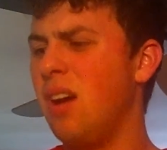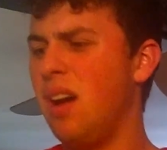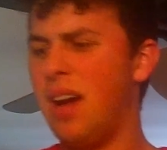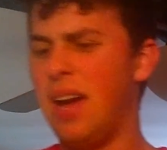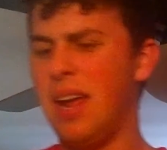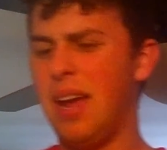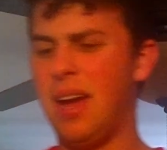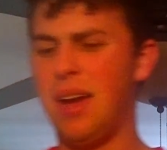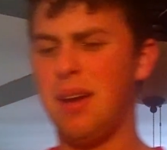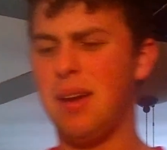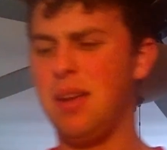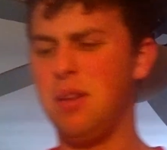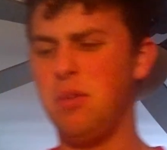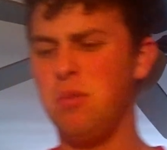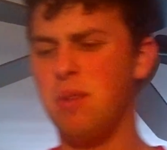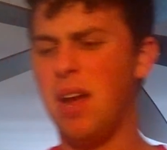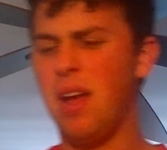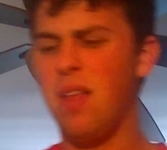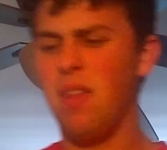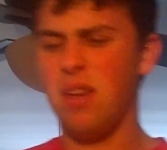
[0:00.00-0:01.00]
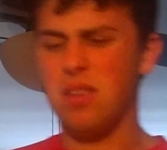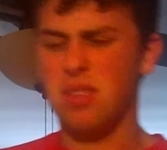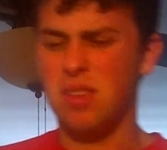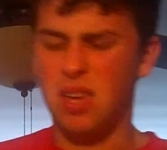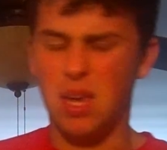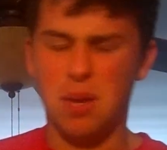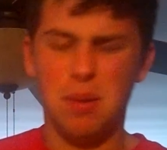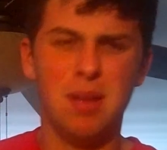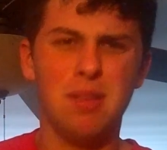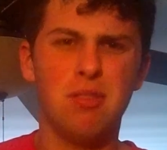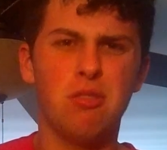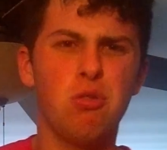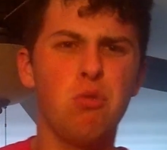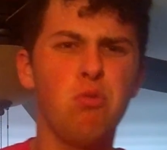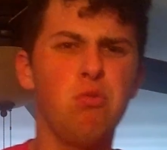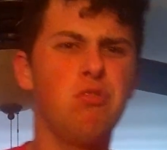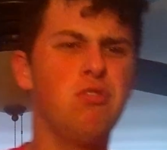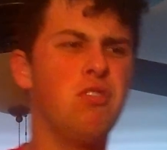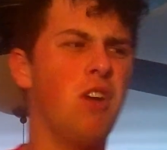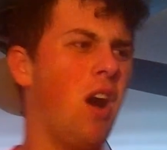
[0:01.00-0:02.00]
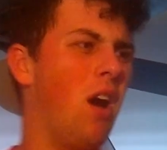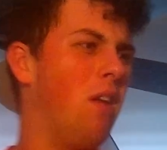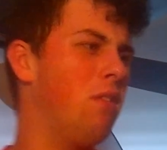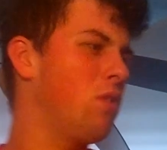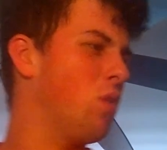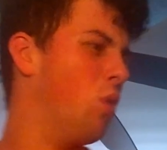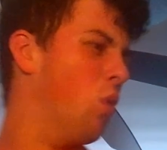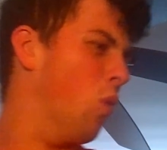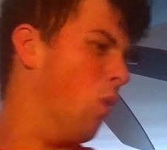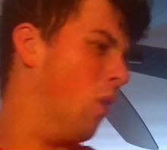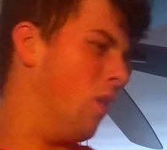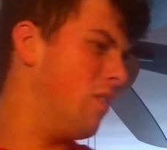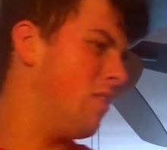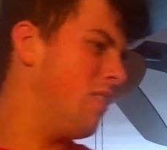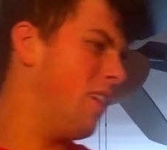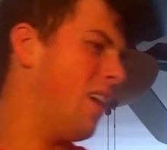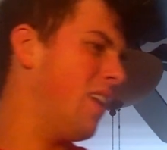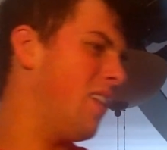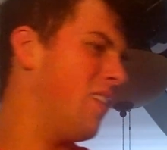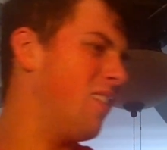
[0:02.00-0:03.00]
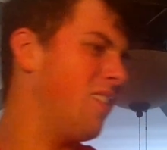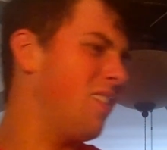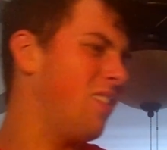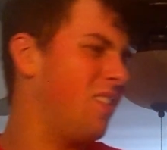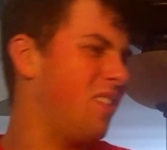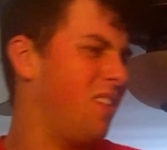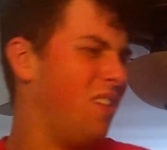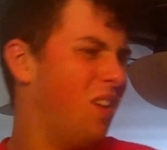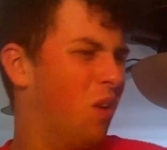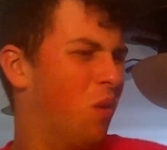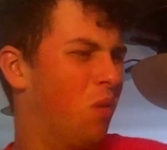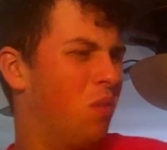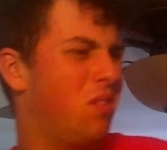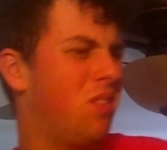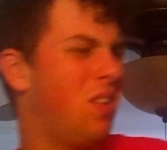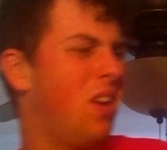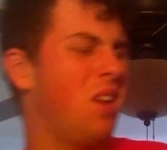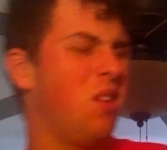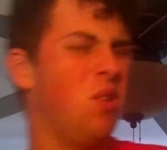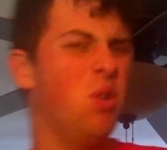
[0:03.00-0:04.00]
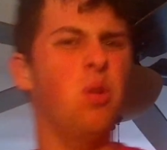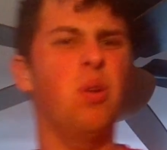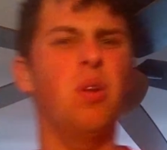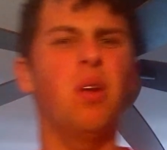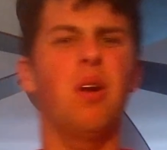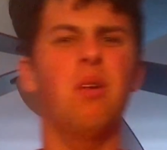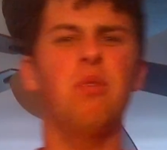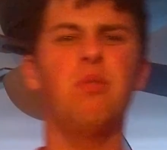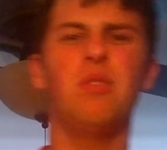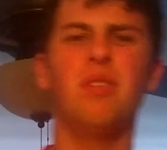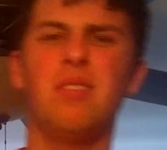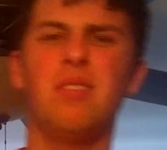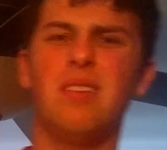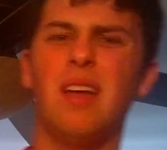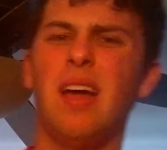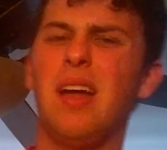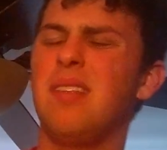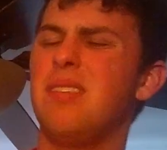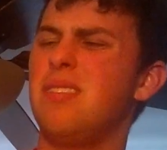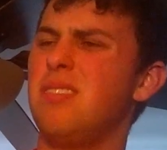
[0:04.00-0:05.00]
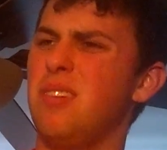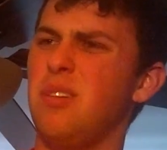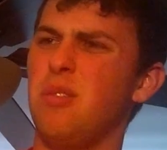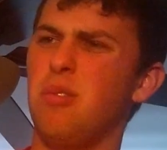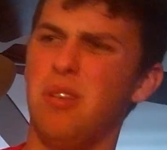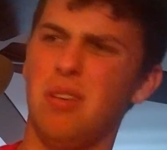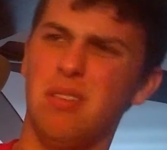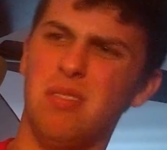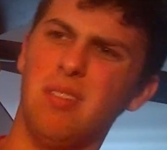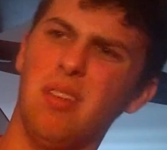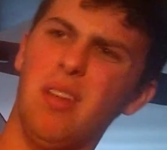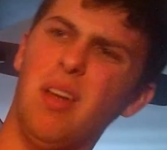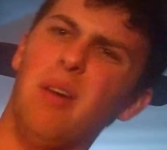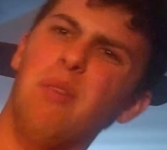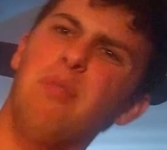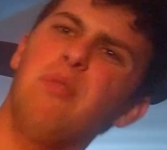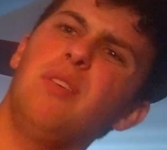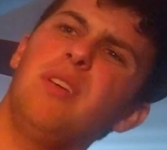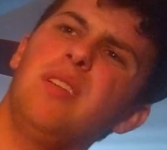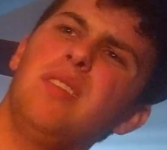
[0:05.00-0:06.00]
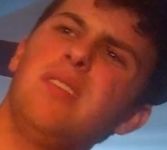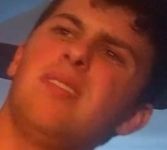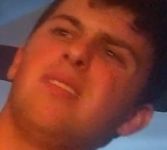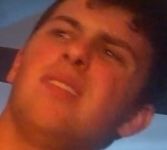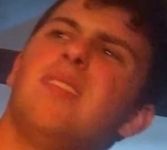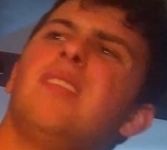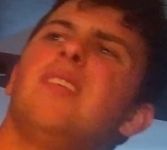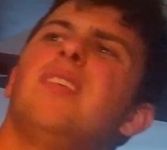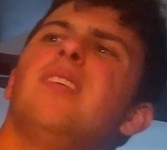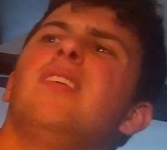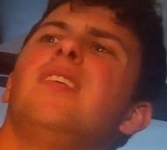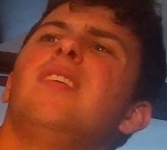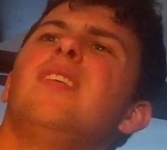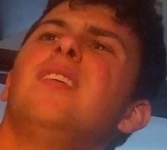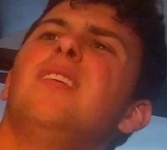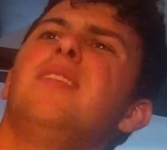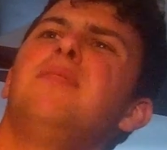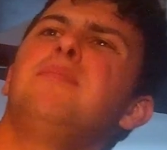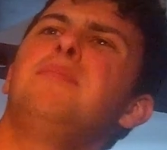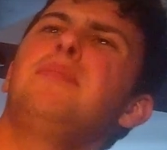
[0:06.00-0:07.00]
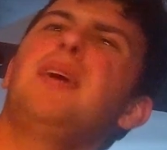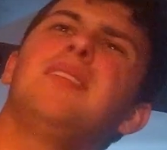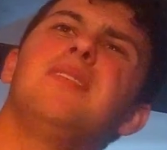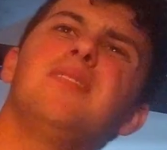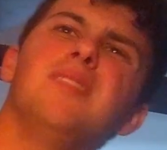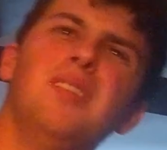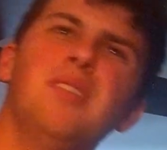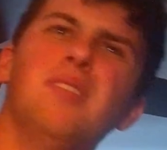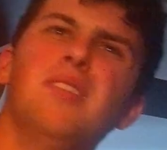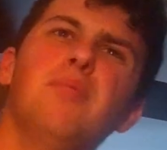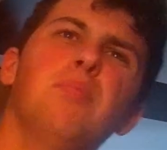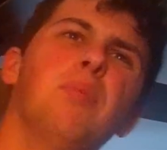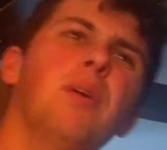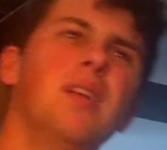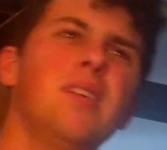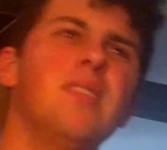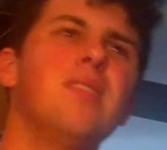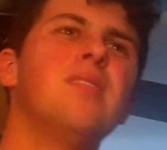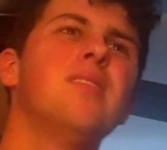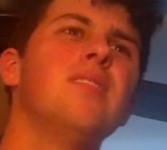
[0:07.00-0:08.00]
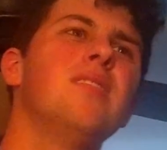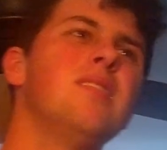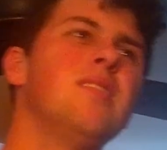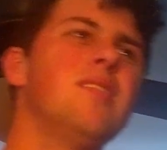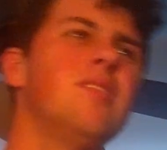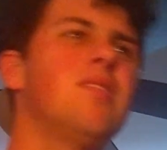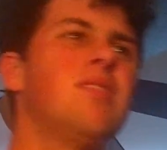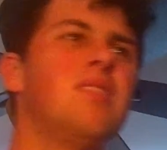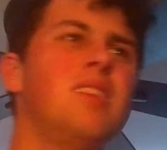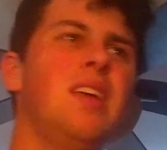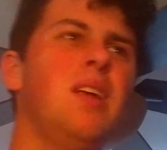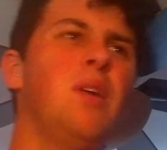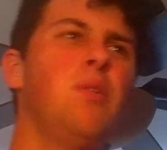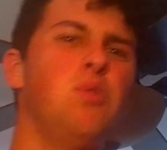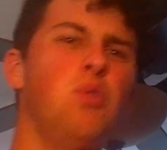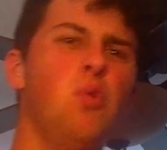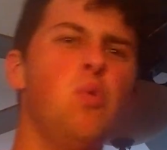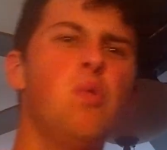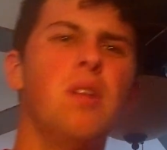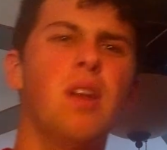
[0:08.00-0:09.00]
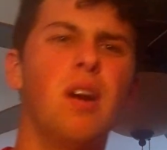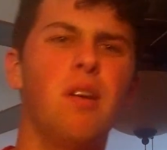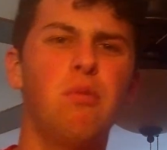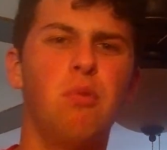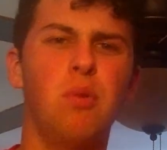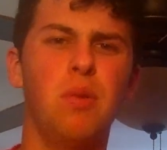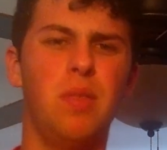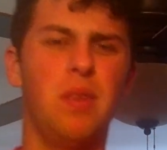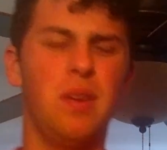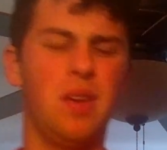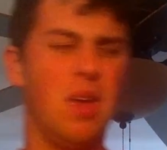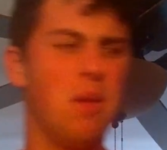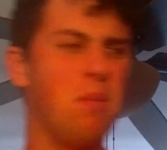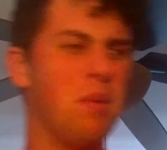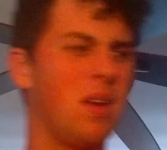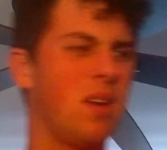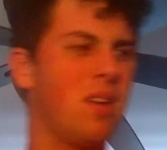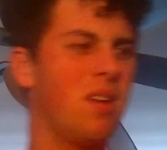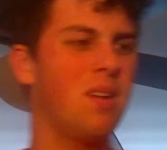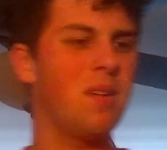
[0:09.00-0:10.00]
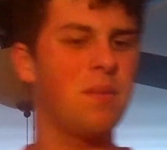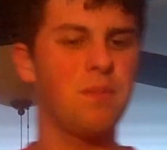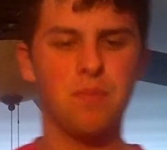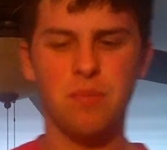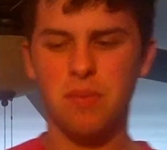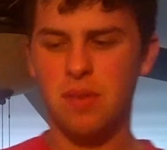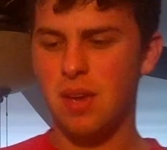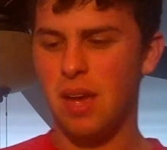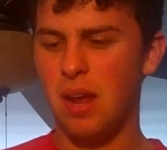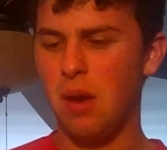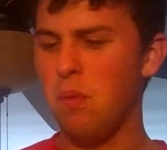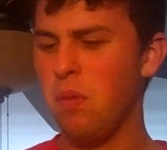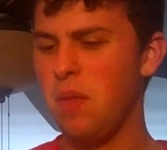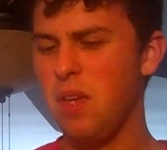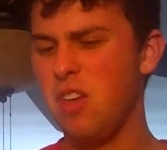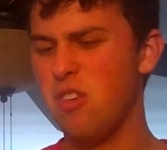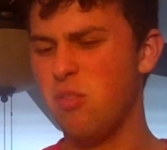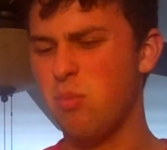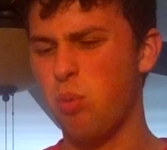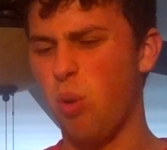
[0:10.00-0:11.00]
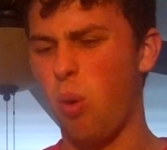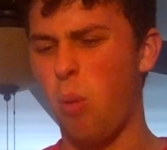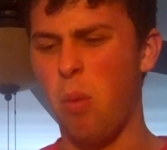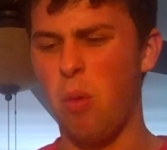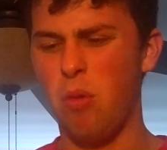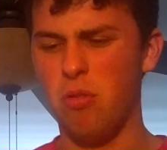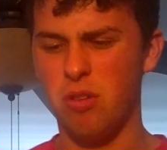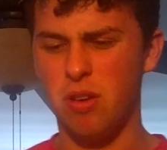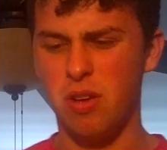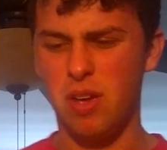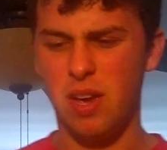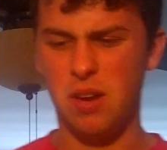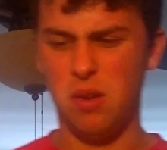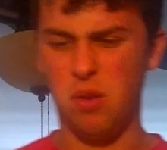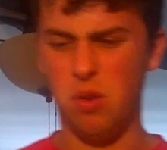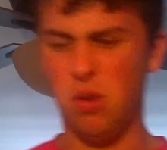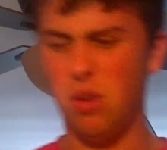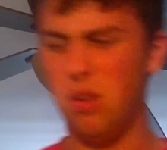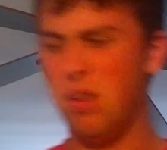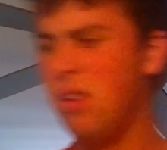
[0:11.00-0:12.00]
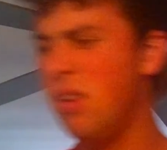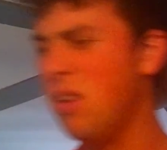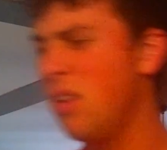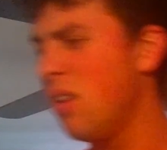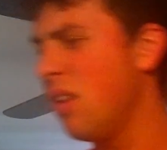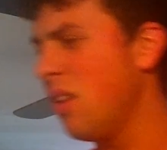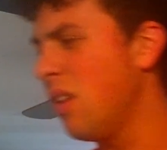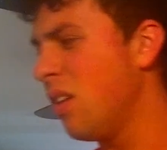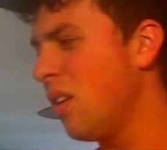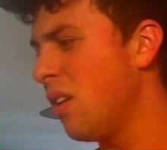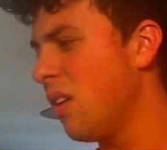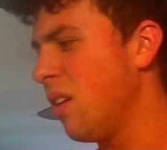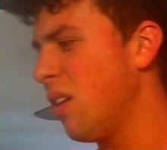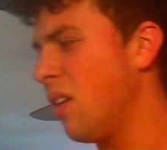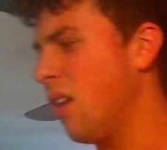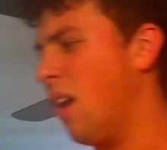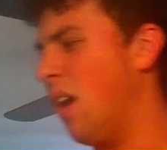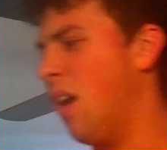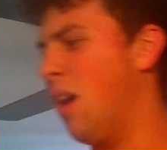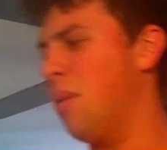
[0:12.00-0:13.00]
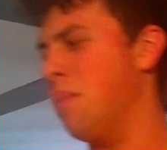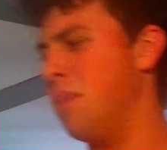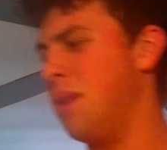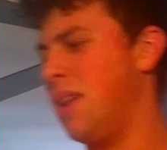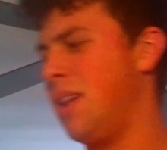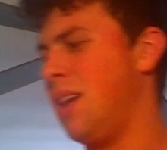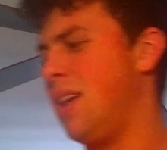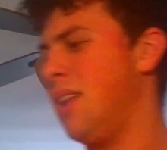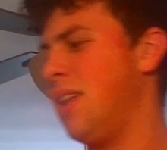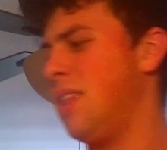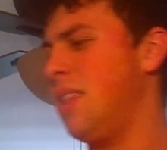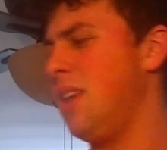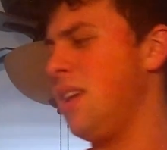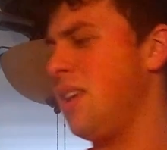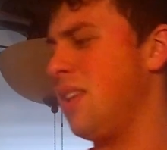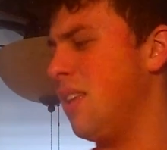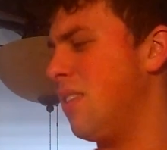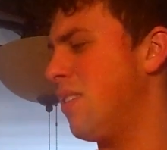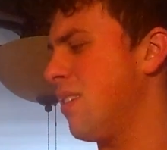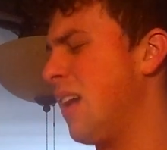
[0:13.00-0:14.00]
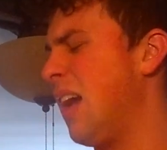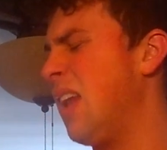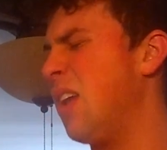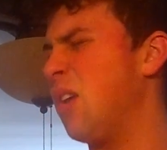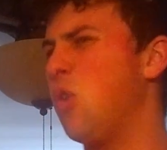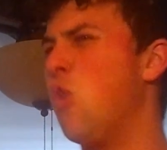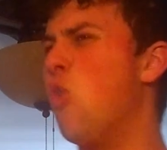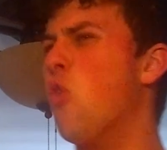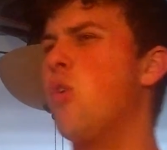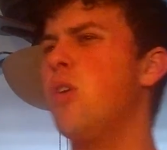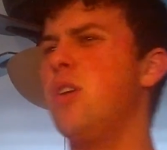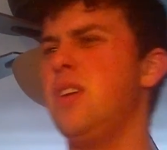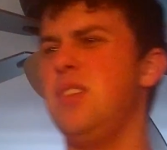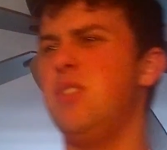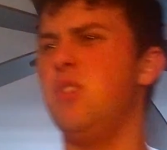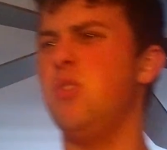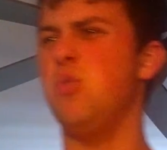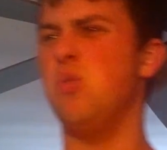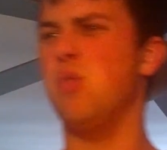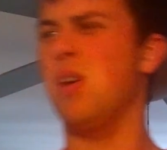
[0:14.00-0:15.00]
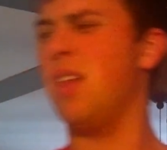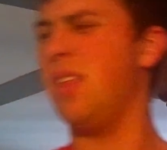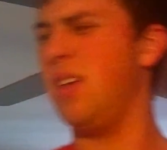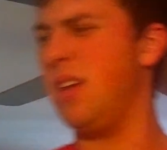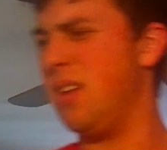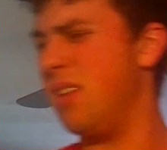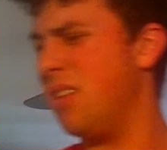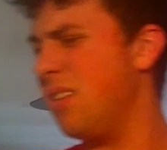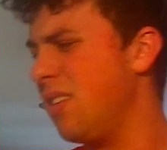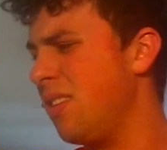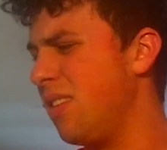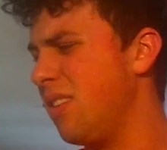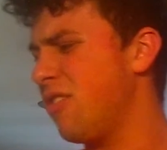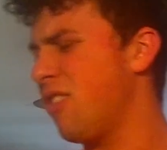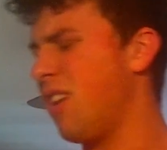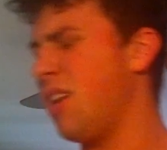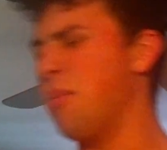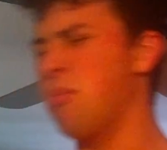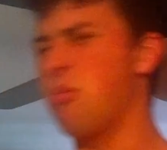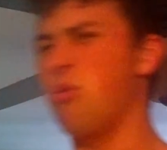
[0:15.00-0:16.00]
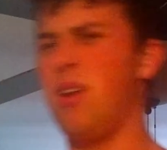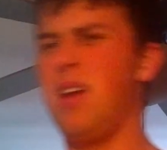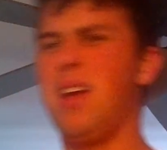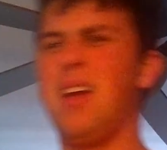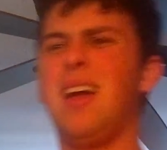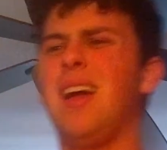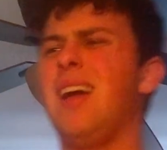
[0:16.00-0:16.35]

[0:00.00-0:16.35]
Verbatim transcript: Uh, I do not like the game. It's too soft core. It's not, you know, it's not good enough. It's not serious enough. It's not serious, but it's just they don't do enough with the gimmick. I don't think his promos are that good. Um, and, and, I think it's kind of corny too how they try to bring.